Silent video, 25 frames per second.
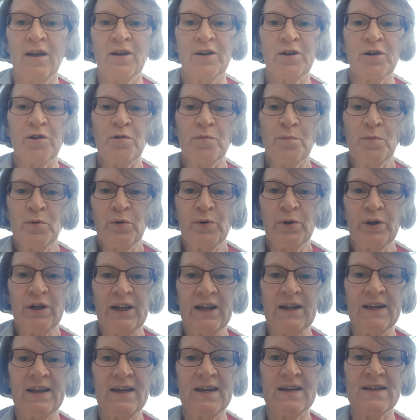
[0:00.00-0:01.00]
Good
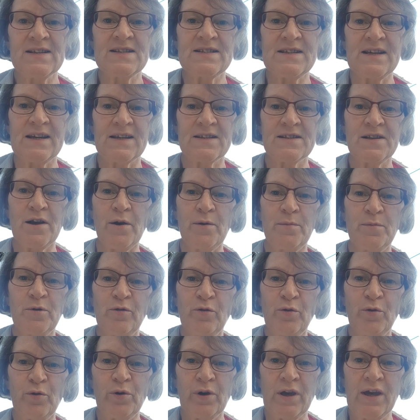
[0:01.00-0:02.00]
morning, Year 6. Hope
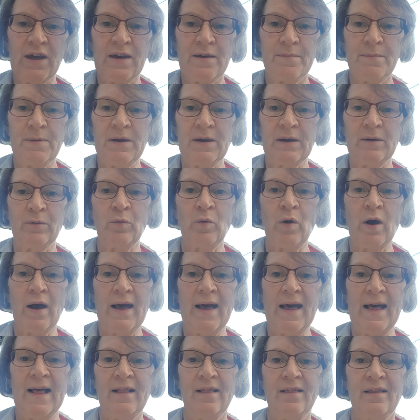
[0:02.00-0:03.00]
you're all keeping
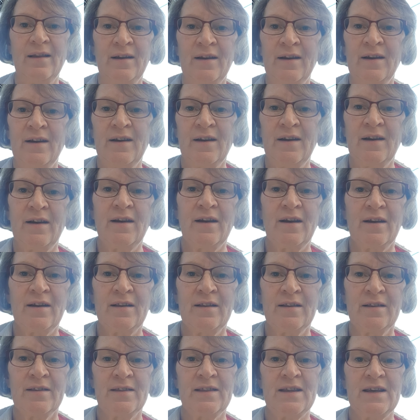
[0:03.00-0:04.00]
well.
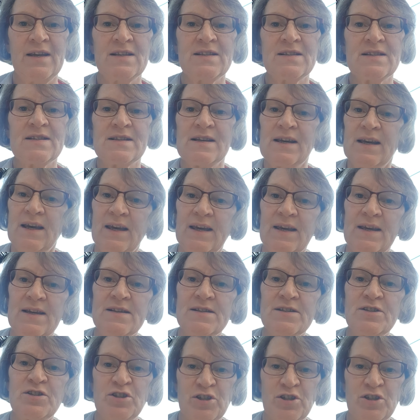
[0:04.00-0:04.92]
This is